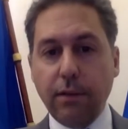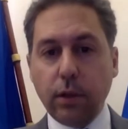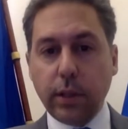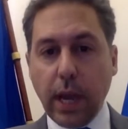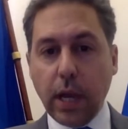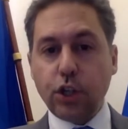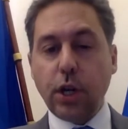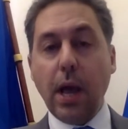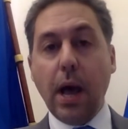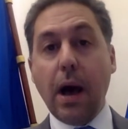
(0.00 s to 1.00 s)
Everyone
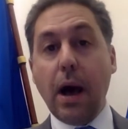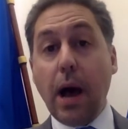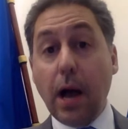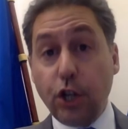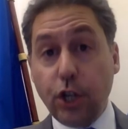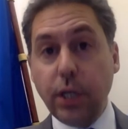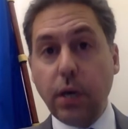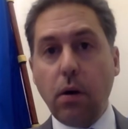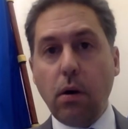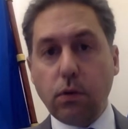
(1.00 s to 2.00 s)

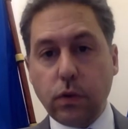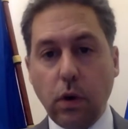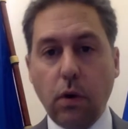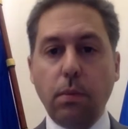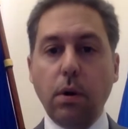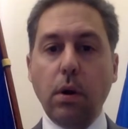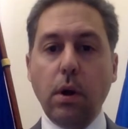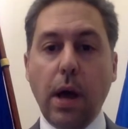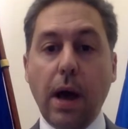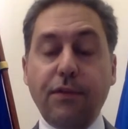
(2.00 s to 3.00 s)
involved has been
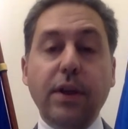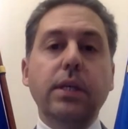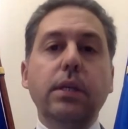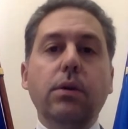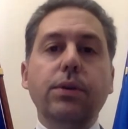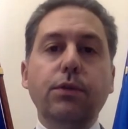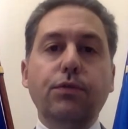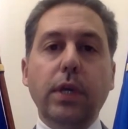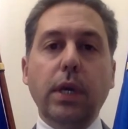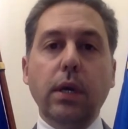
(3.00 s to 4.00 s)
pushing us to
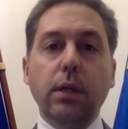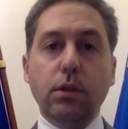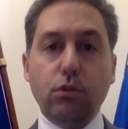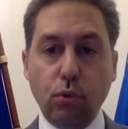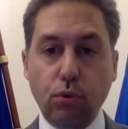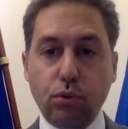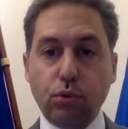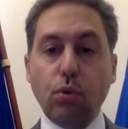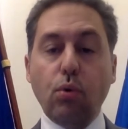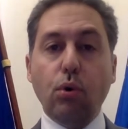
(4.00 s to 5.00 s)
act together,
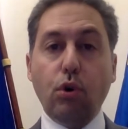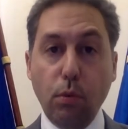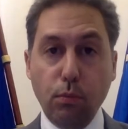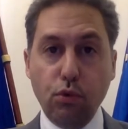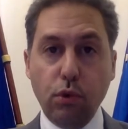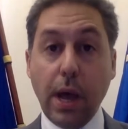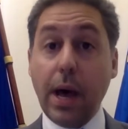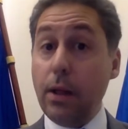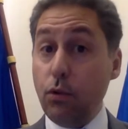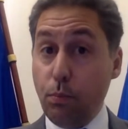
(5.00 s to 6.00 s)
to identify the
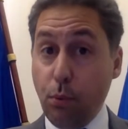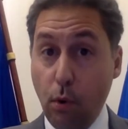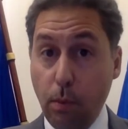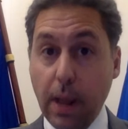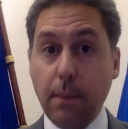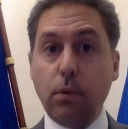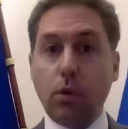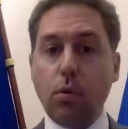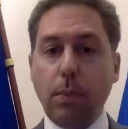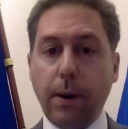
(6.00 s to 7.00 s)
solutions which we
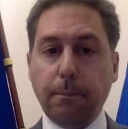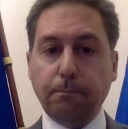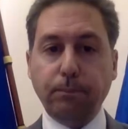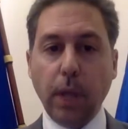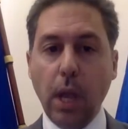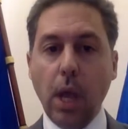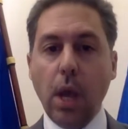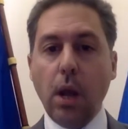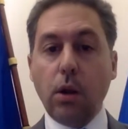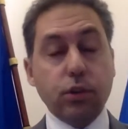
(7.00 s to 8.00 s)
all share to
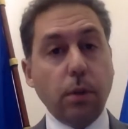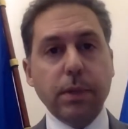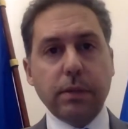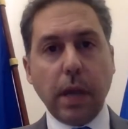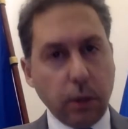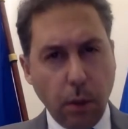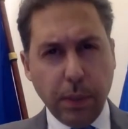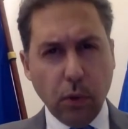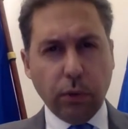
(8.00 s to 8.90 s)
the problems we all have.